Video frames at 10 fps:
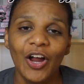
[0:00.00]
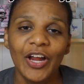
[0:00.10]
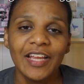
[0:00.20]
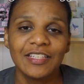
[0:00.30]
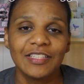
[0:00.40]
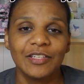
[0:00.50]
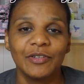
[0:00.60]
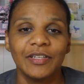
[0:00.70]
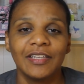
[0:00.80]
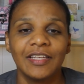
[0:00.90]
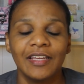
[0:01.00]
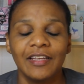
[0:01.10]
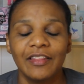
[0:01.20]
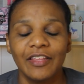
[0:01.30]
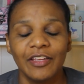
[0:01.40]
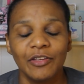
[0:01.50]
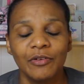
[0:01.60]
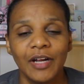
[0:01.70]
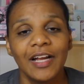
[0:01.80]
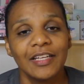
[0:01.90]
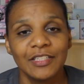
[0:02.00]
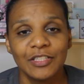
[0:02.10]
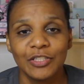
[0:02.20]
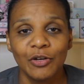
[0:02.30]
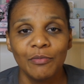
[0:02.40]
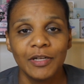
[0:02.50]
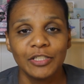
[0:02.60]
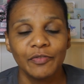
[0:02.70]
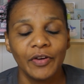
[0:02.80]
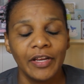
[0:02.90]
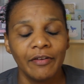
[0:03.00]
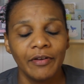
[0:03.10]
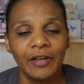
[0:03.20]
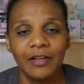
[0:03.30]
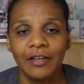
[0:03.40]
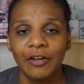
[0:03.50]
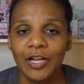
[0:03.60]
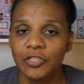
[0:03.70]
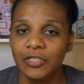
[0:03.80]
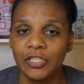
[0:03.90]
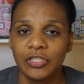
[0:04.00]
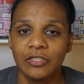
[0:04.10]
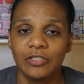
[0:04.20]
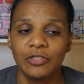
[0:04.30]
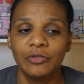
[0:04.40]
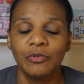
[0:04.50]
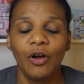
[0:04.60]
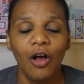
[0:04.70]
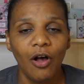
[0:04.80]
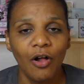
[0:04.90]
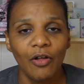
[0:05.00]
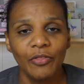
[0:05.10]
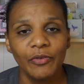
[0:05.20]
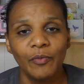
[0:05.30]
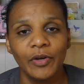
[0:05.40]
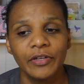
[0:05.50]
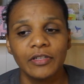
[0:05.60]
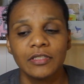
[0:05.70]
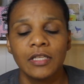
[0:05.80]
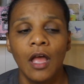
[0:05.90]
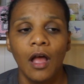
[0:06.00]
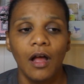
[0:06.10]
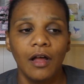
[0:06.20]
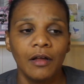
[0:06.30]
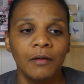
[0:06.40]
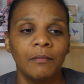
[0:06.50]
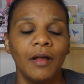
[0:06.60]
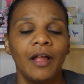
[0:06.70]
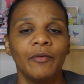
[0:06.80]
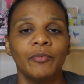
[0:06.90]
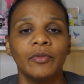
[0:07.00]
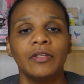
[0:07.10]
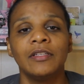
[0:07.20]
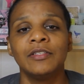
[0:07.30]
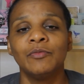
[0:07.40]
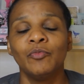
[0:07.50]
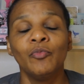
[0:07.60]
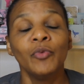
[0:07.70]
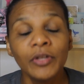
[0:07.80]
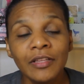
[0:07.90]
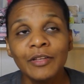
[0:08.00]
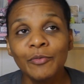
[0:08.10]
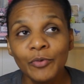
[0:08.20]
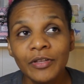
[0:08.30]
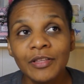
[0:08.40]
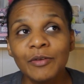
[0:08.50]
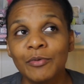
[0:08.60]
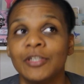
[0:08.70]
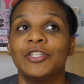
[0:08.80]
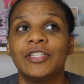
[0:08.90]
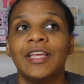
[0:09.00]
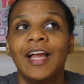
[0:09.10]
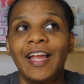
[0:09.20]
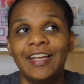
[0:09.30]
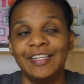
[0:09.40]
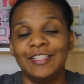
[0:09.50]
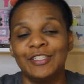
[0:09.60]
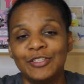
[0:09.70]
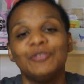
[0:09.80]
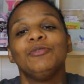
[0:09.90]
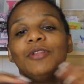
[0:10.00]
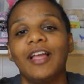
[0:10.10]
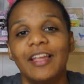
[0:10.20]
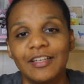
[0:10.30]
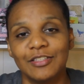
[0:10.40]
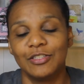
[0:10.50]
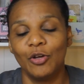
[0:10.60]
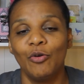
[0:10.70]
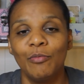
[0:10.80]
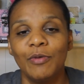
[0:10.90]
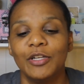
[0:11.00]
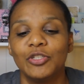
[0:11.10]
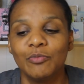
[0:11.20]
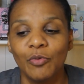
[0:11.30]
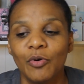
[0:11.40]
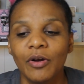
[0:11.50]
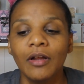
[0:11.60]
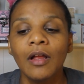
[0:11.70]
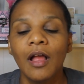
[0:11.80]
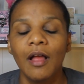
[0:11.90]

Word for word: All right, so again, thank you guys so much for entering. Congratulations to all the winners. Um, I really, really, really wish that I could do like so much more,